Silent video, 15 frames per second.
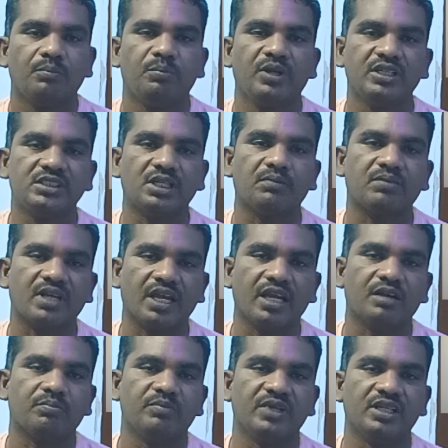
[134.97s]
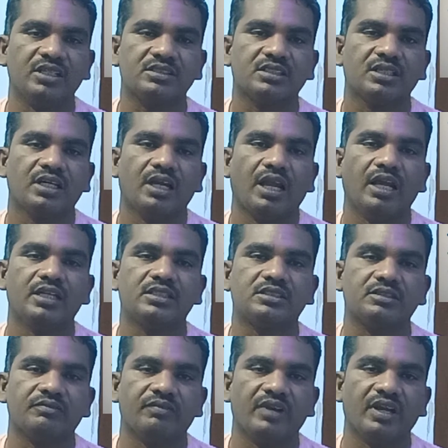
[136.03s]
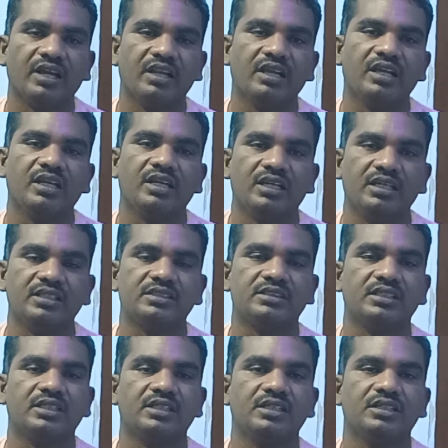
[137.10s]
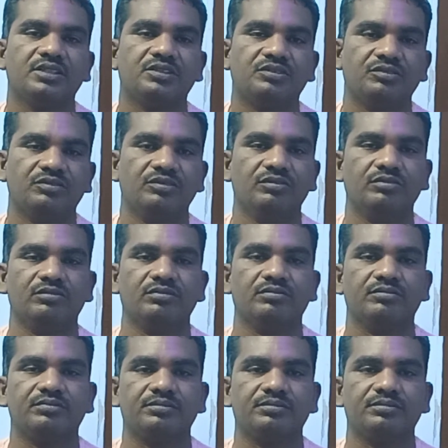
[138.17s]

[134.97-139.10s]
Piece of cake means it's very easy to do.